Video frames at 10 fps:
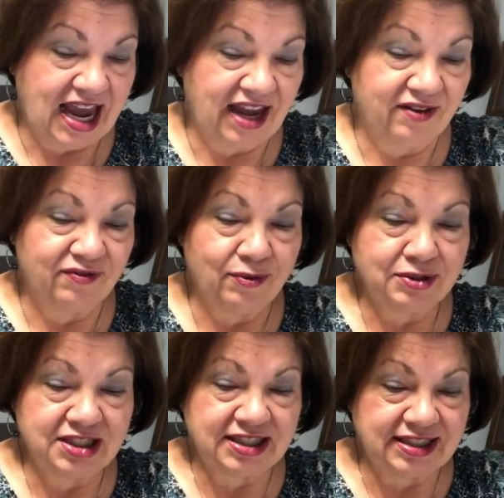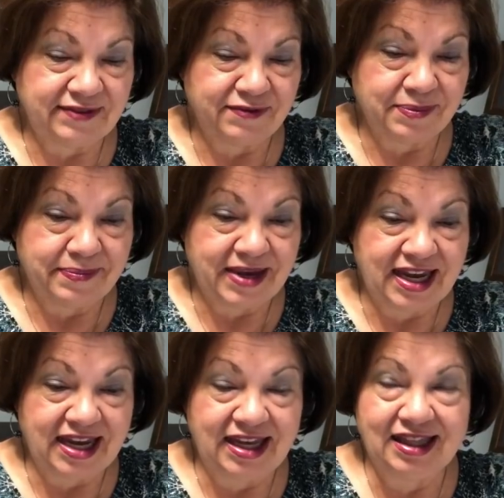And fortunately for me,